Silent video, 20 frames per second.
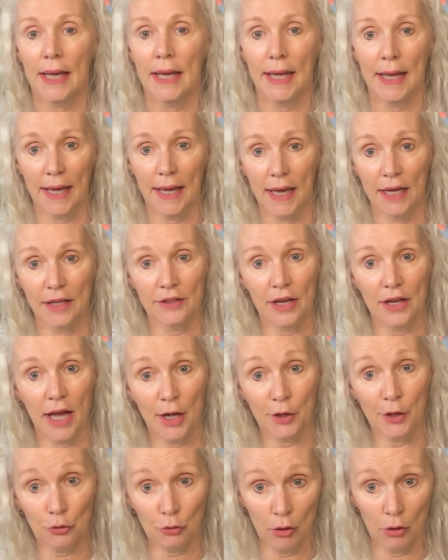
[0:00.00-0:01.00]
And
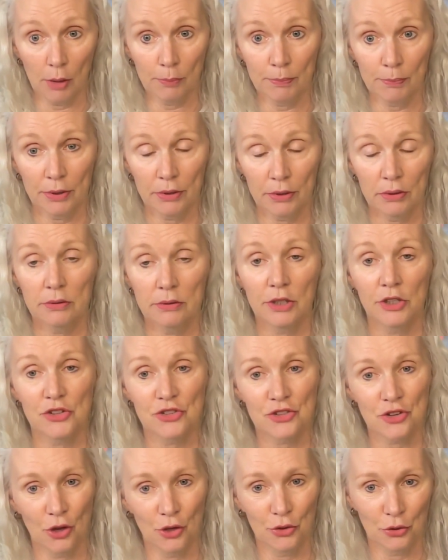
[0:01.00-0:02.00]
I grew up in
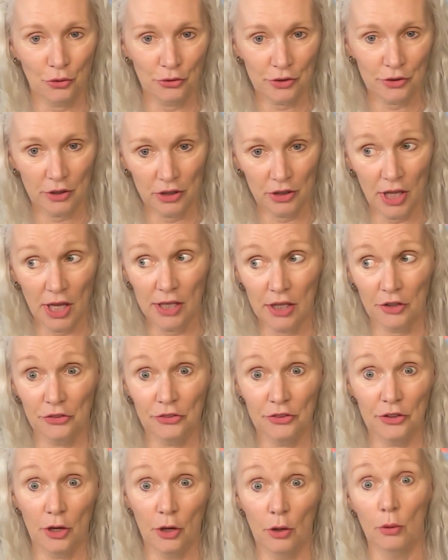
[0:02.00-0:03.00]
Charlotte, North Carolina.
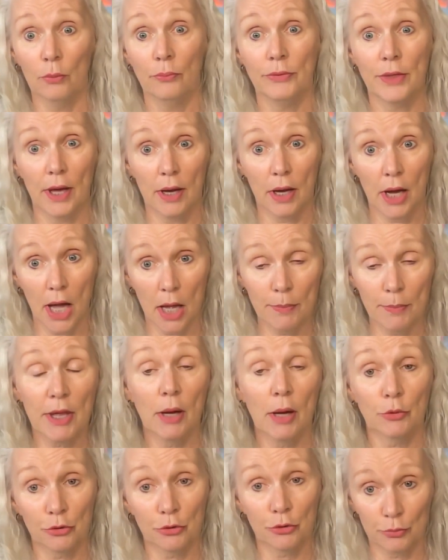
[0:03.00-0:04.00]
So the
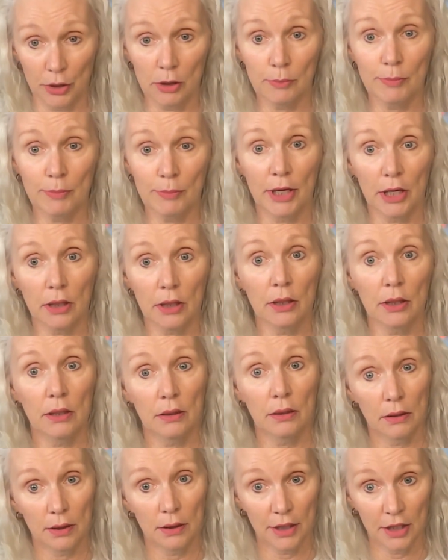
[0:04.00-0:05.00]
IBM was really big
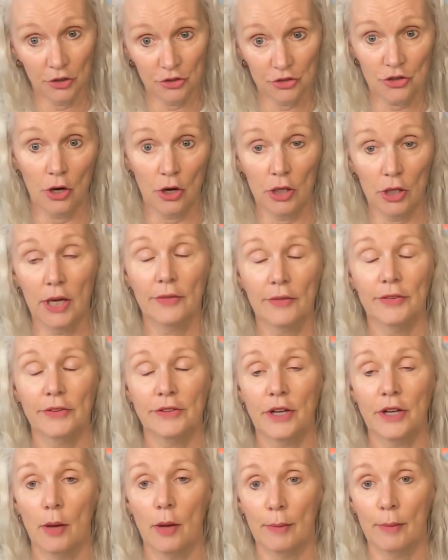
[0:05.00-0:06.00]
in Charlotte at the
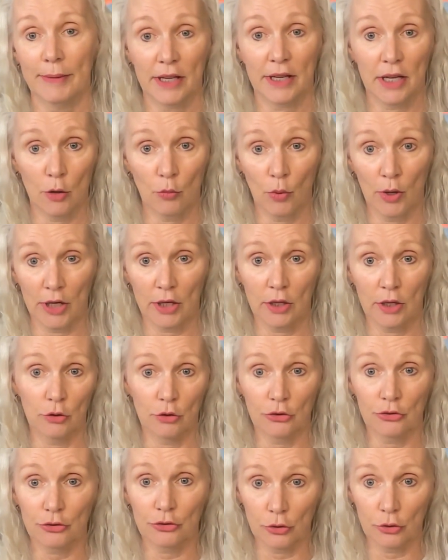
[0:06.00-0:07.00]
time. I'm like, I want to
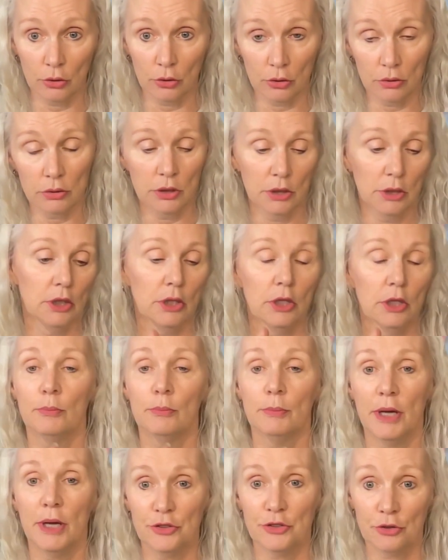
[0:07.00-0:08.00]
go to school,
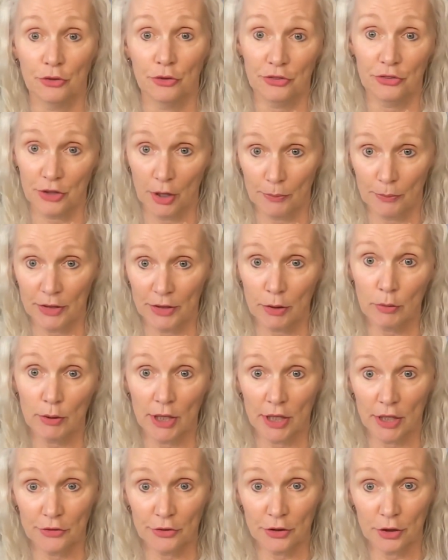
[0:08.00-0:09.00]
major in something
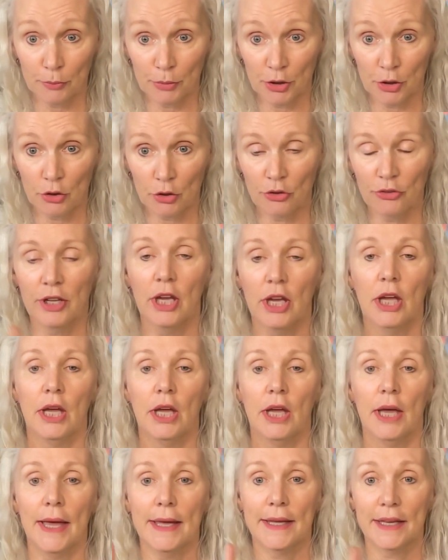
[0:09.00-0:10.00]
related to computers,
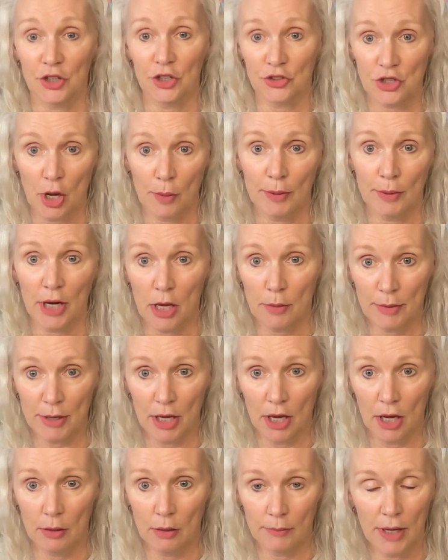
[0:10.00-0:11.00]
and get a job at
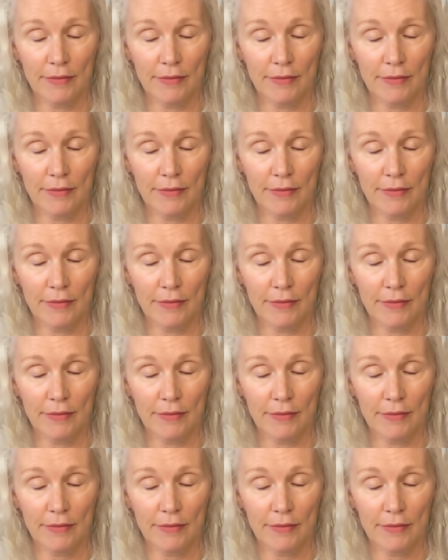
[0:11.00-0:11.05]
IBM.